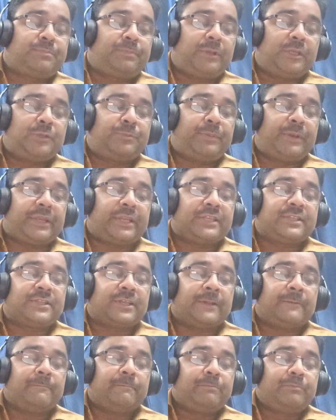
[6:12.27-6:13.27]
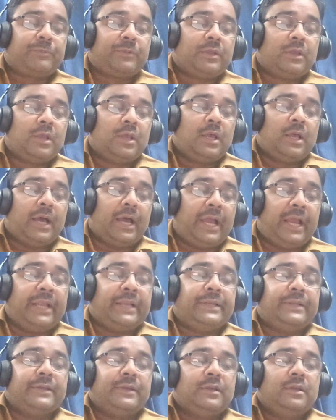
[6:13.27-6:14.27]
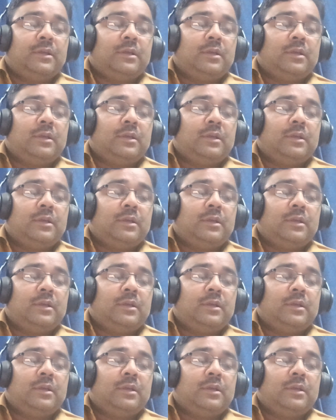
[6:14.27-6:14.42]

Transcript: Please pay attention. And